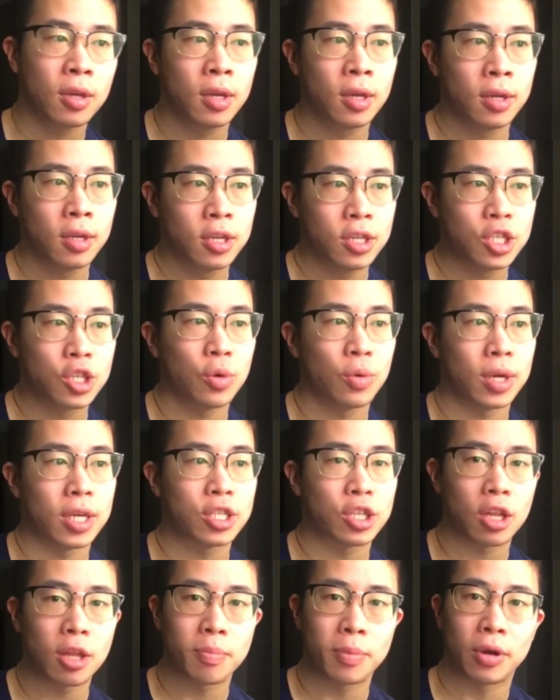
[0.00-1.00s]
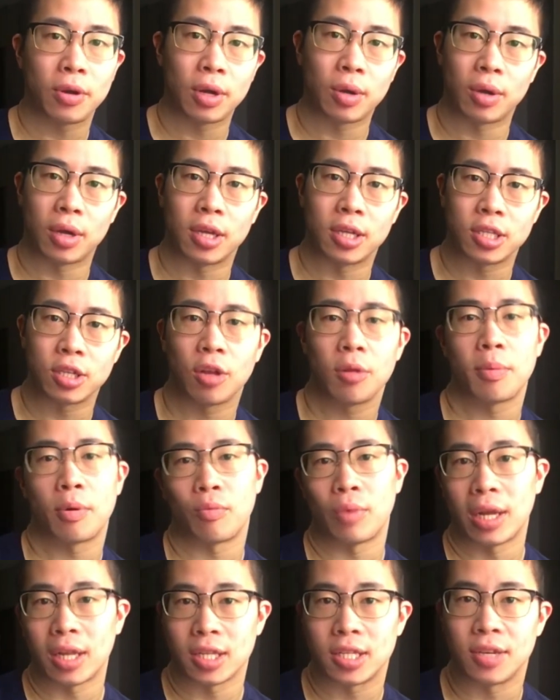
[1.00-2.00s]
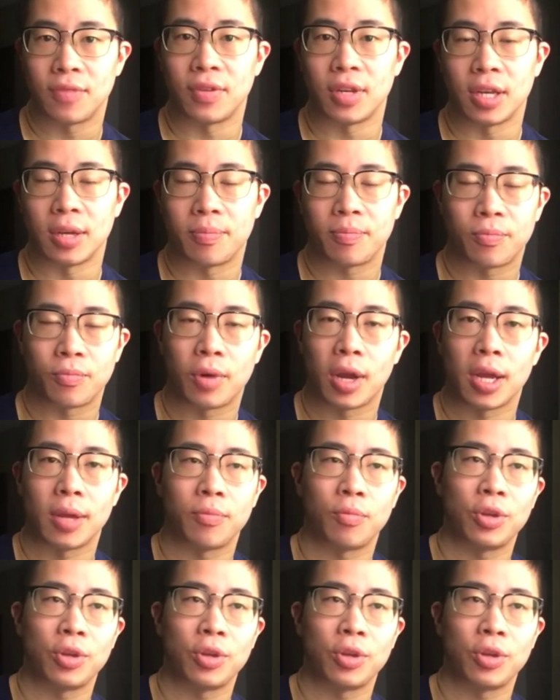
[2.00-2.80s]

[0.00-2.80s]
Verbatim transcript: So it's all about relativity, right?